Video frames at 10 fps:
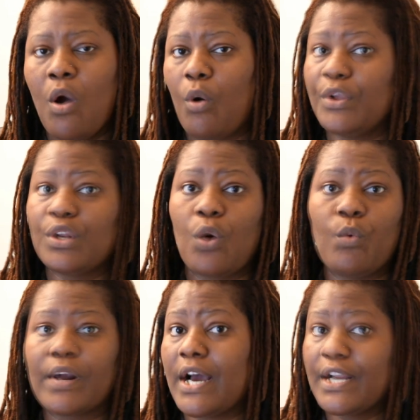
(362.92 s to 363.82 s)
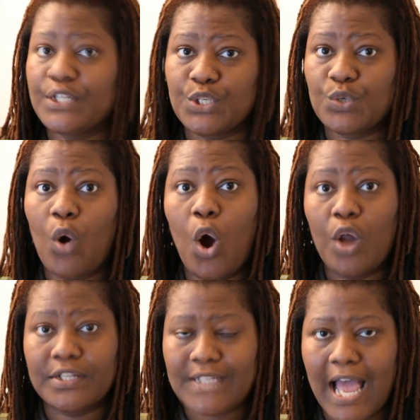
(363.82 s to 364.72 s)
or you don't want to undo
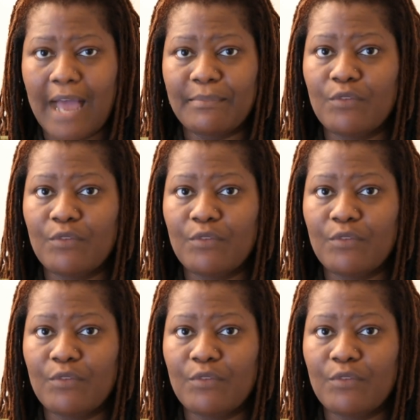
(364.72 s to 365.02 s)
all the time